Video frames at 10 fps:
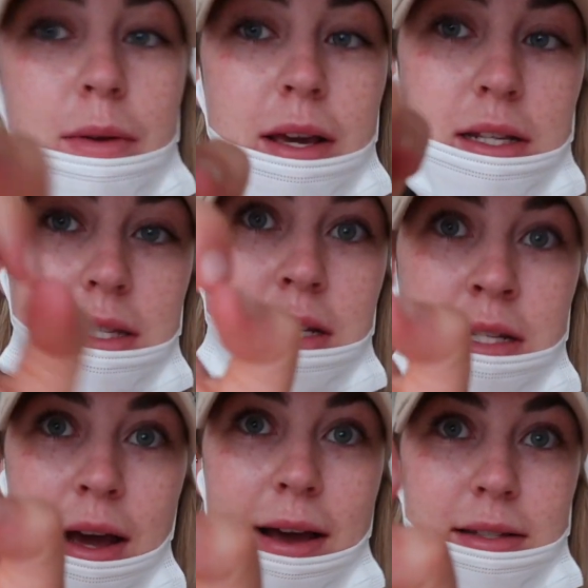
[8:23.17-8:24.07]
because
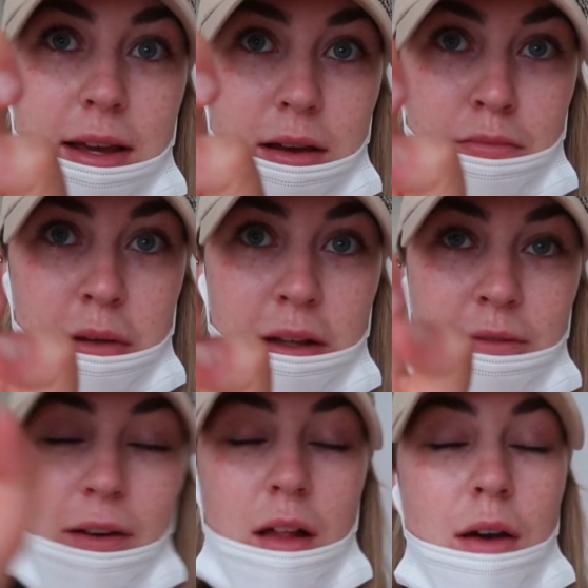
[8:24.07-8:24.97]
these guys like completely
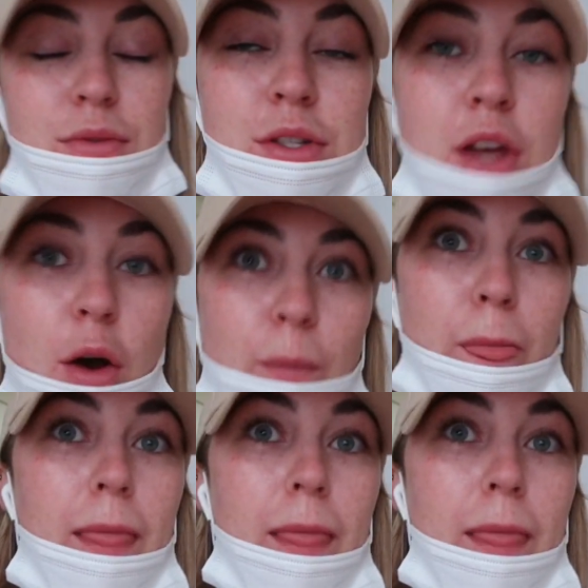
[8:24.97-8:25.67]
fell off. So